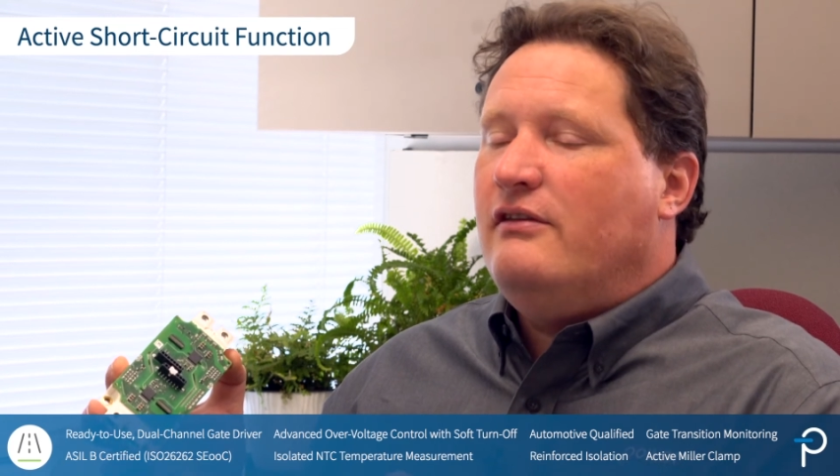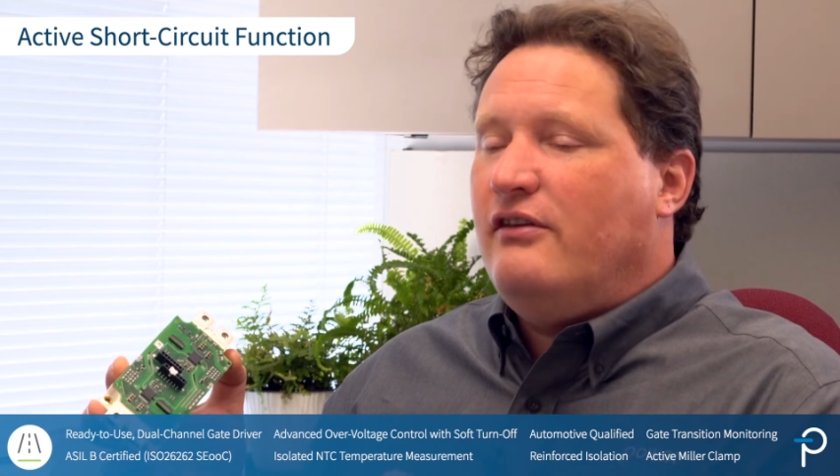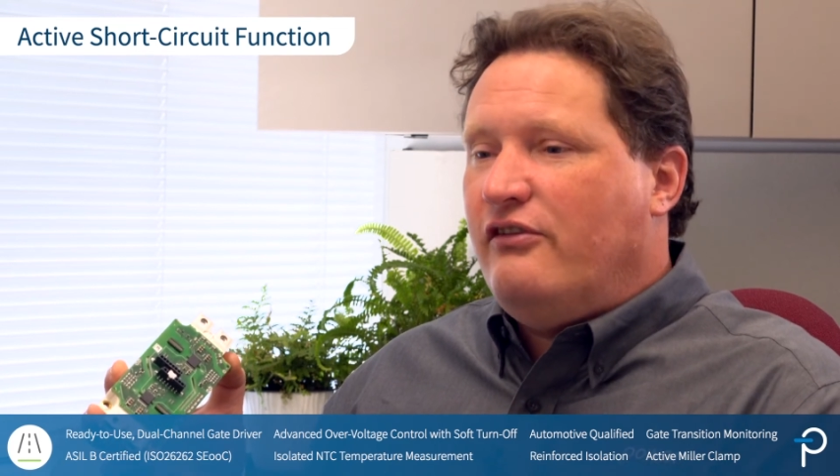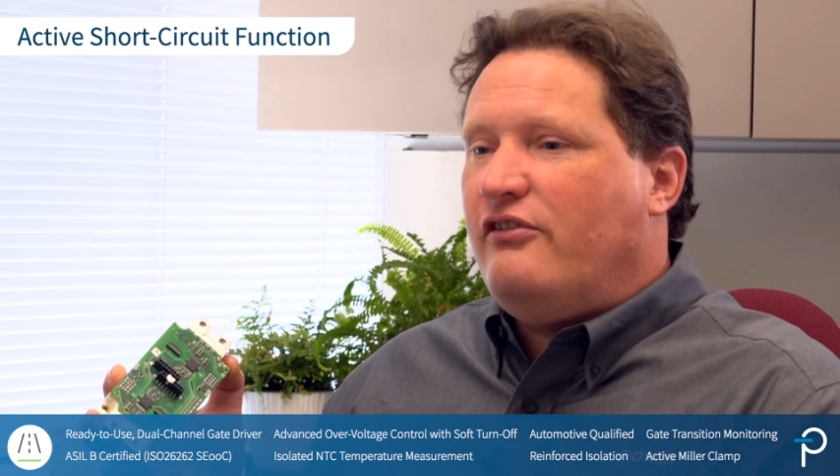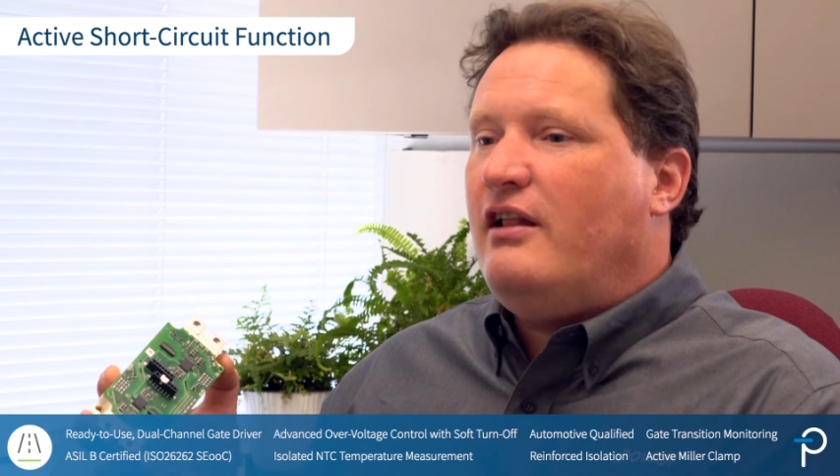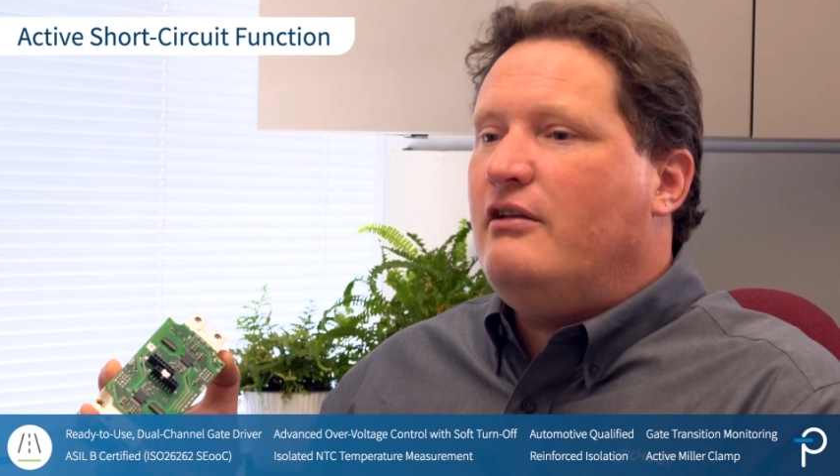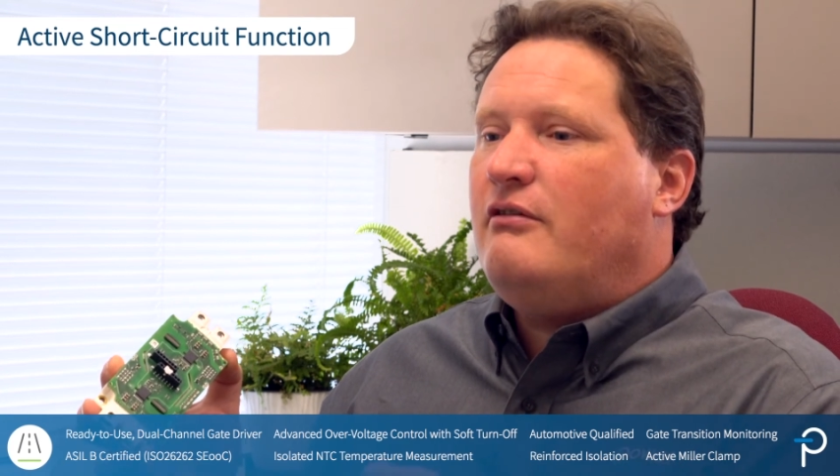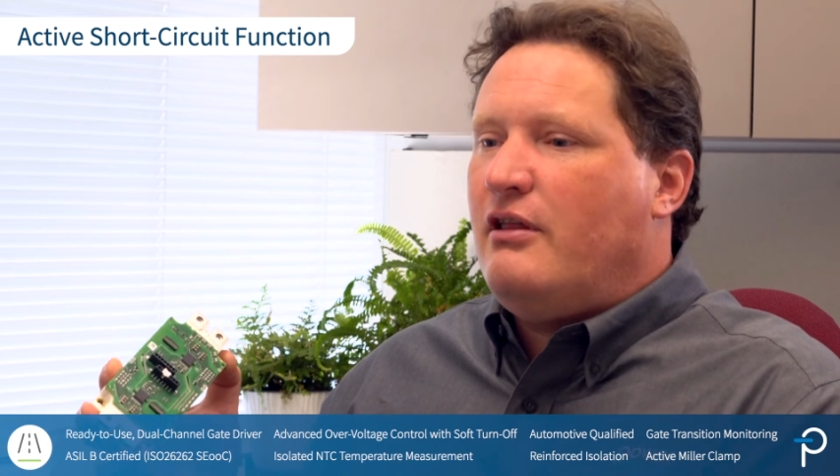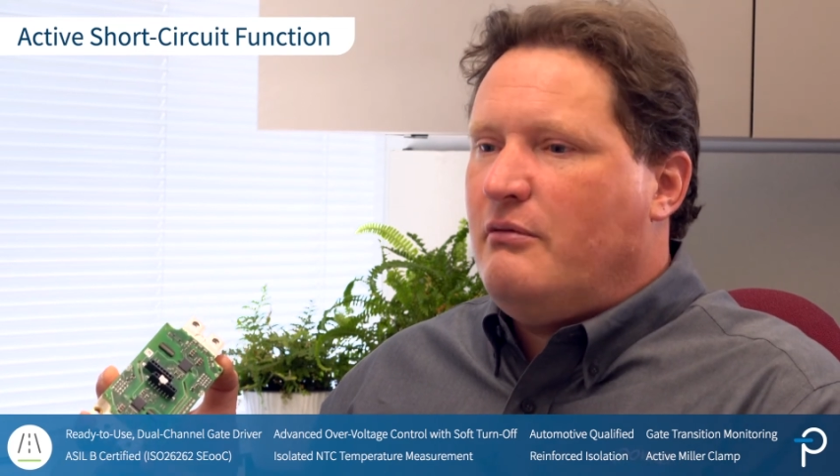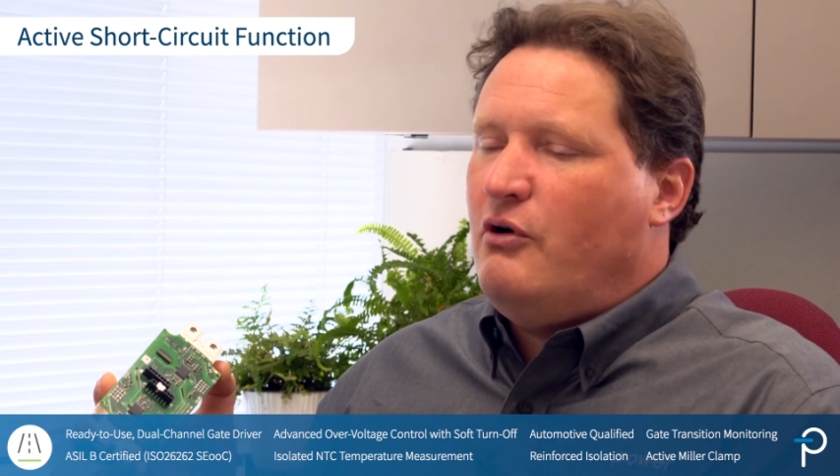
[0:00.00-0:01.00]

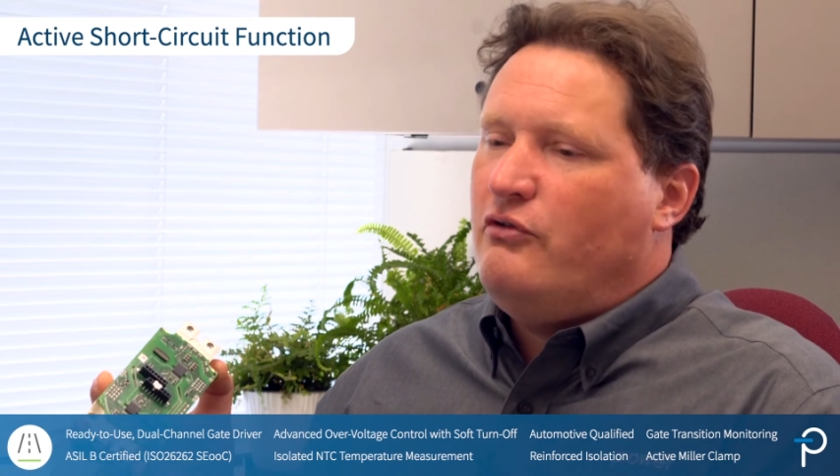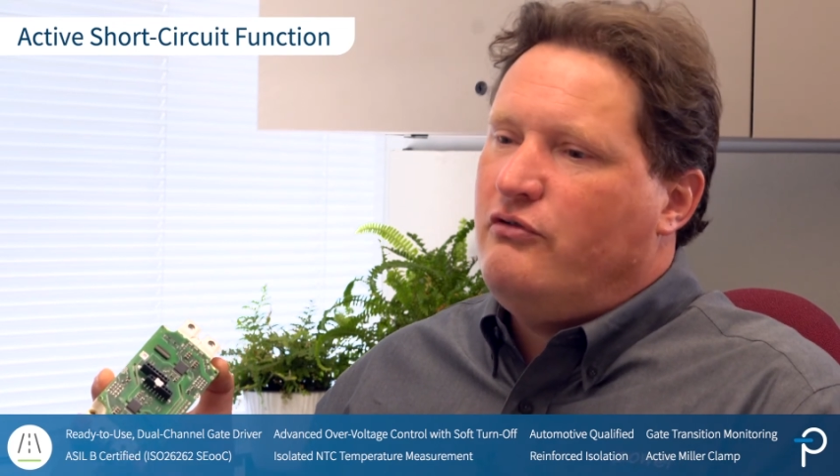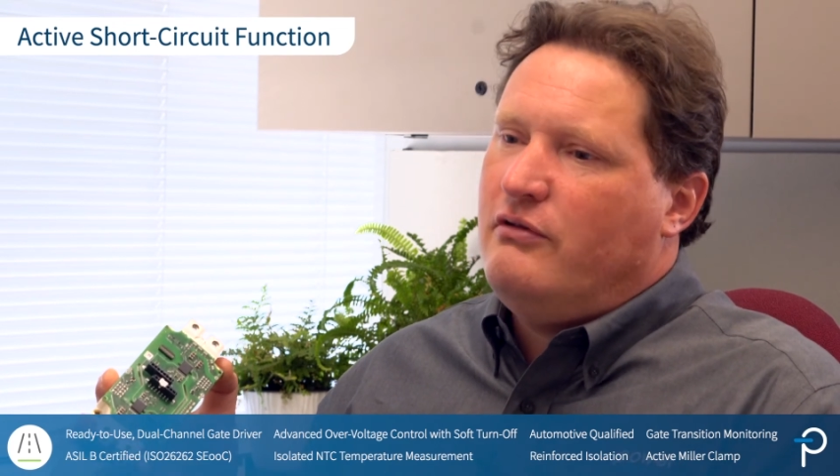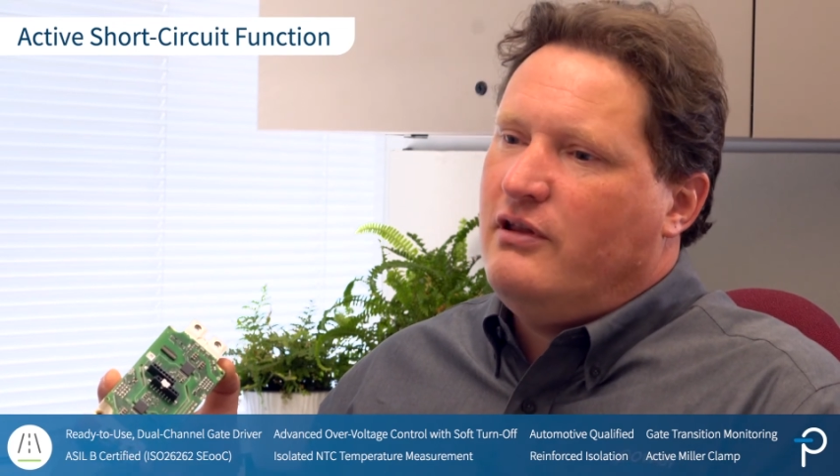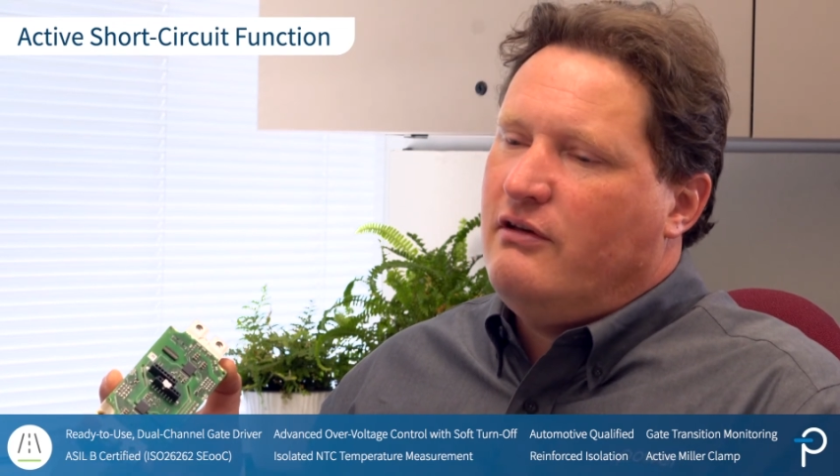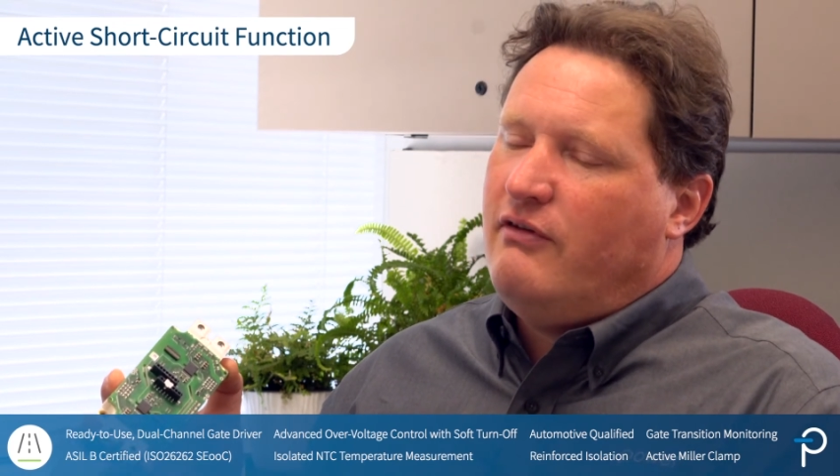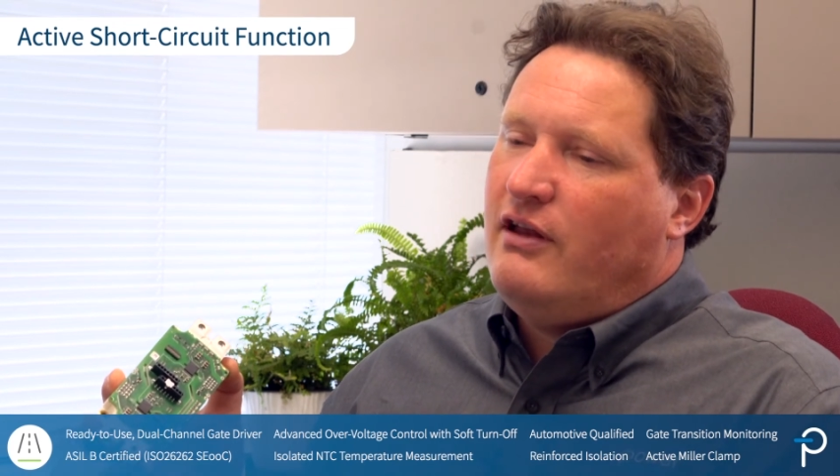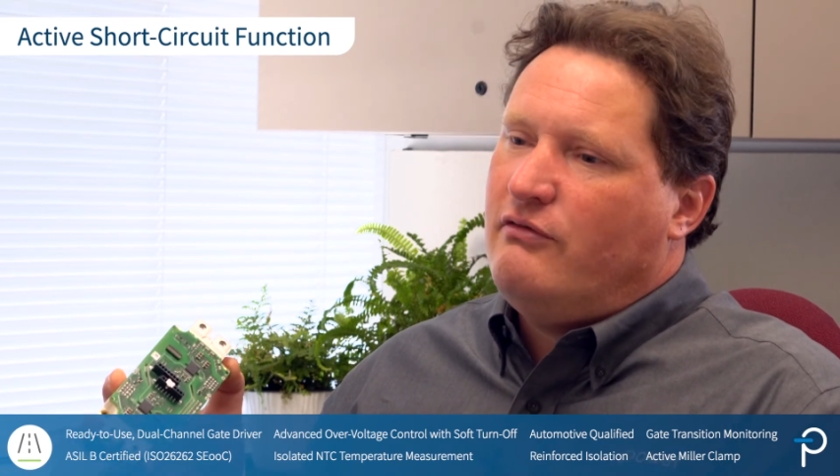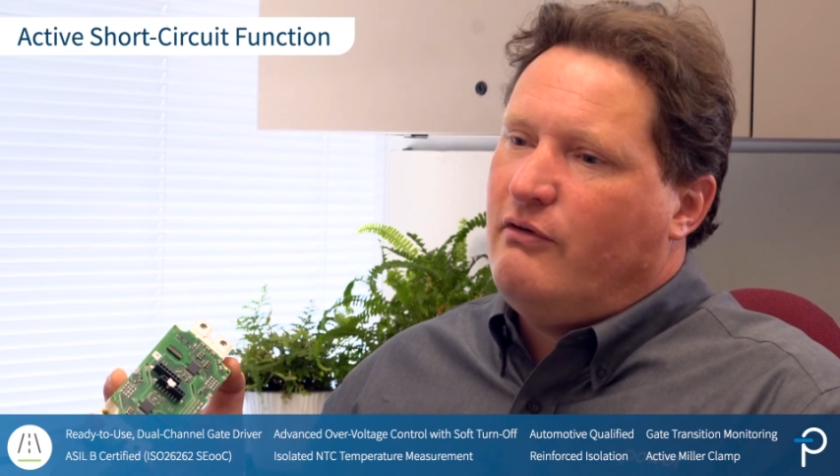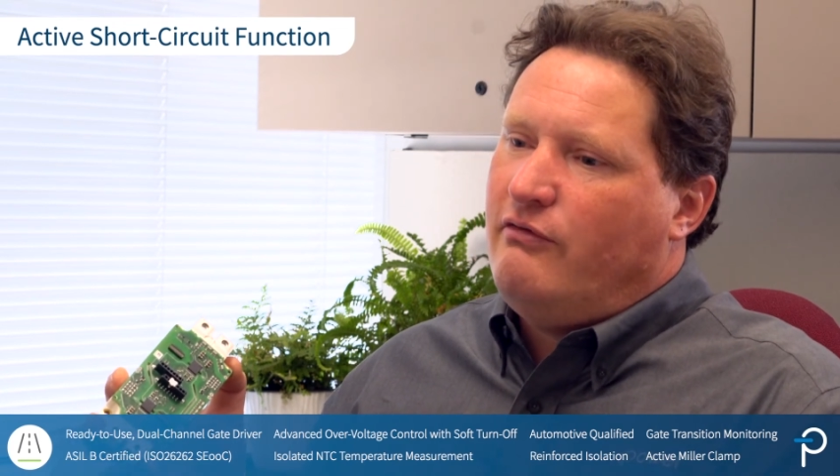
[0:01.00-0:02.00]
decelerate the motor in the
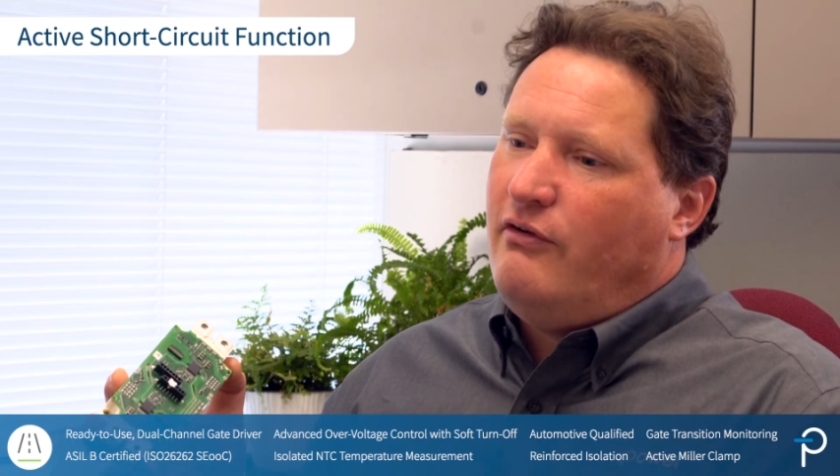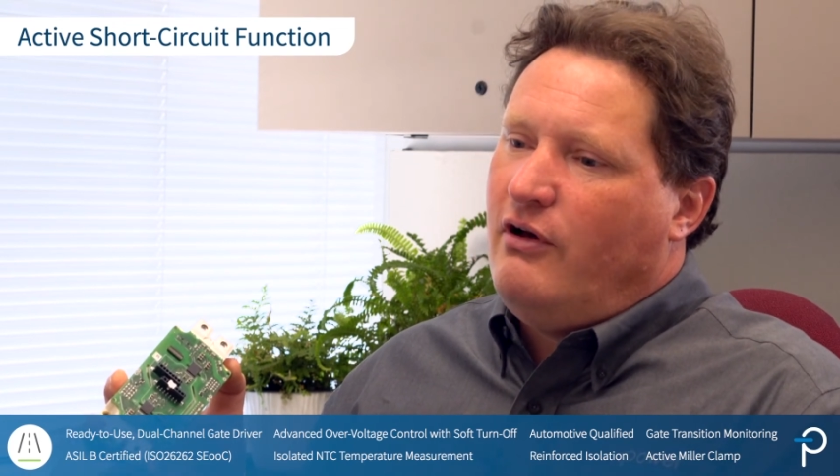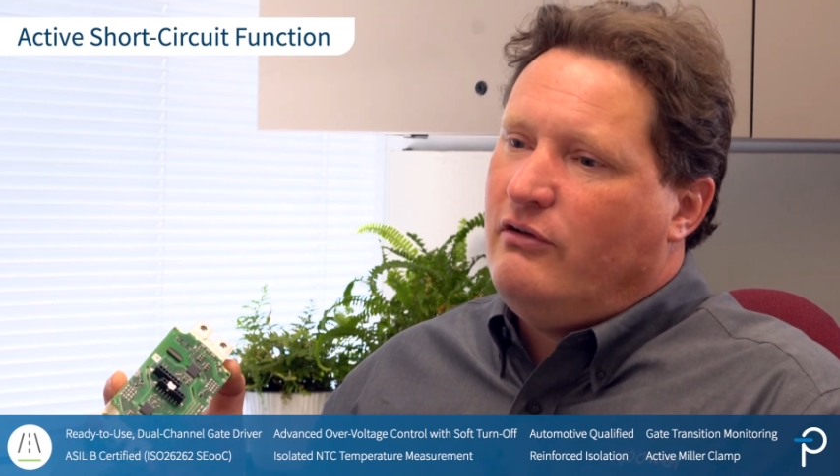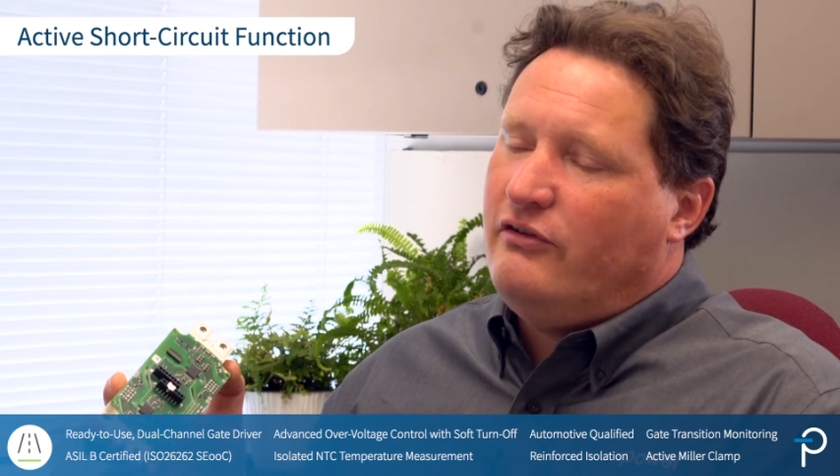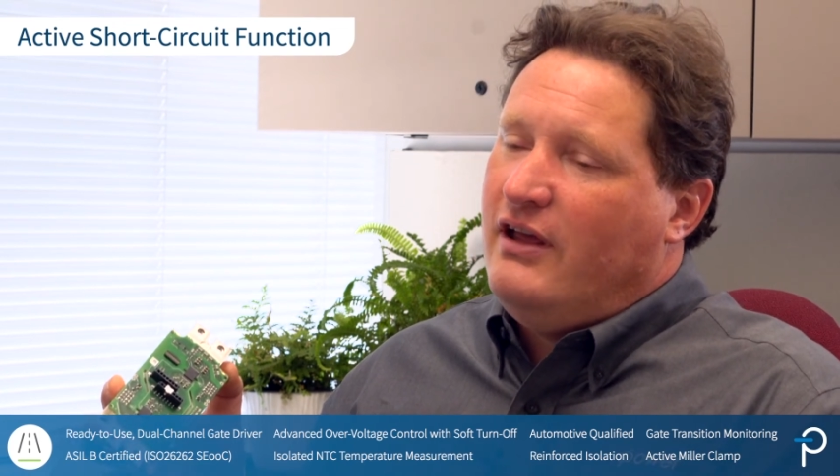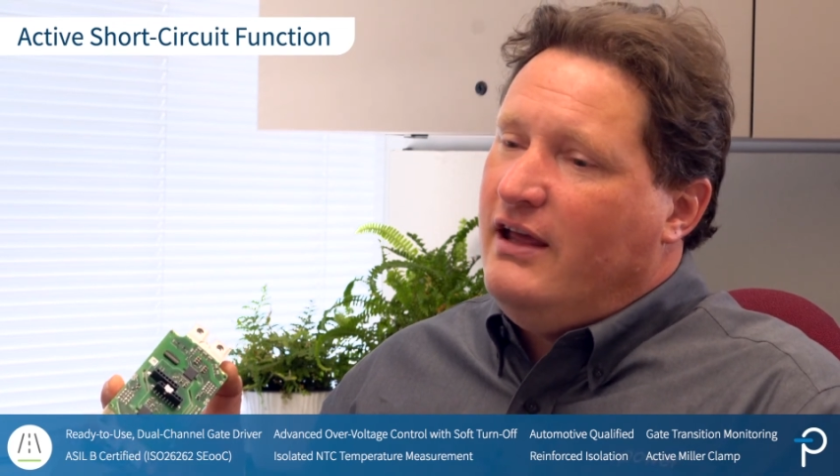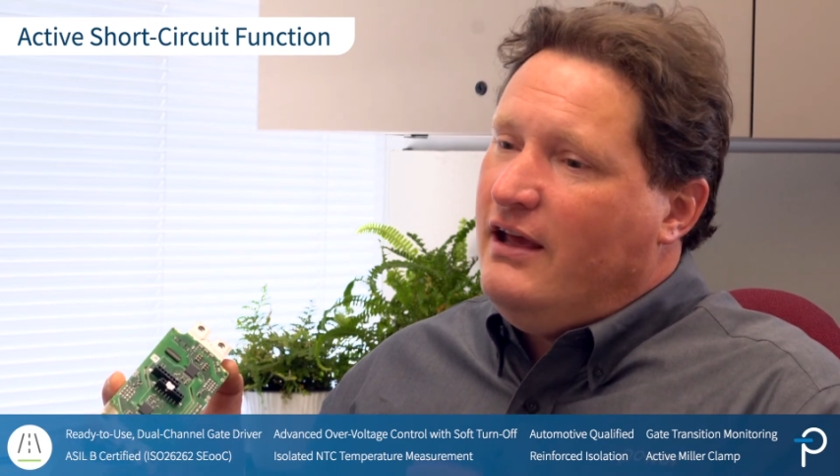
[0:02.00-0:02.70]
event of a fault.